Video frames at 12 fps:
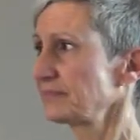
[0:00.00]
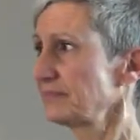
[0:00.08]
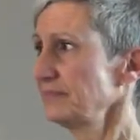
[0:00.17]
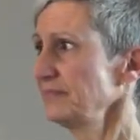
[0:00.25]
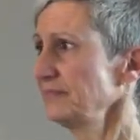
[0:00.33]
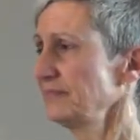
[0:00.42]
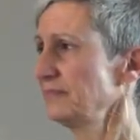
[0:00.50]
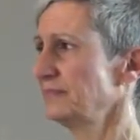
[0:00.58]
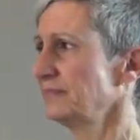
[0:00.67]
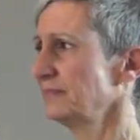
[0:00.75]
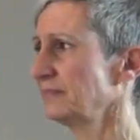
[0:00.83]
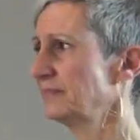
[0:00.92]

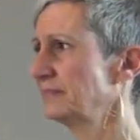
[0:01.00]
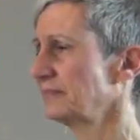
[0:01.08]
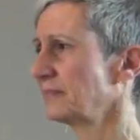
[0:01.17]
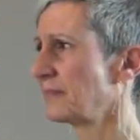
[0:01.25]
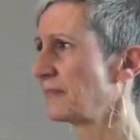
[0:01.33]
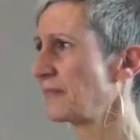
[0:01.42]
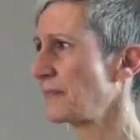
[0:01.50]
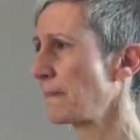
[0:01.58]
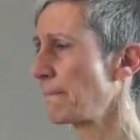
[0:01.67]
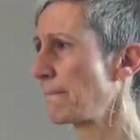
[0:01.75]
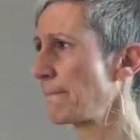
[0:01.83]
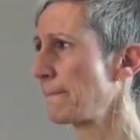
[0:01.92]

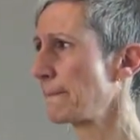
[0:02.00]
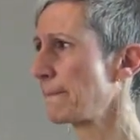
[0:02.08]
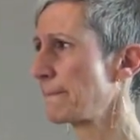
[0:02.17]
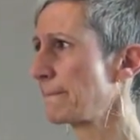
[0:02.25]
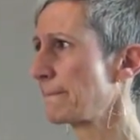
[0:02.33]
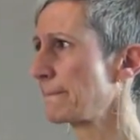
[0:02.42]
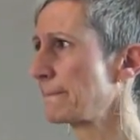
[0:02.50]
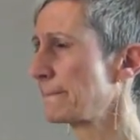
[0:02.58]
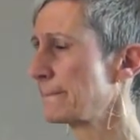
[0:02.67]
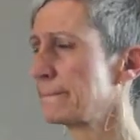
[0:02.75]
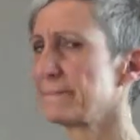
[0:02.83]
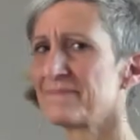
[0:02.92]

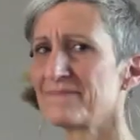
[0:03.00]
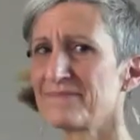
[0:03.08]
No words are spoken by the person on screen.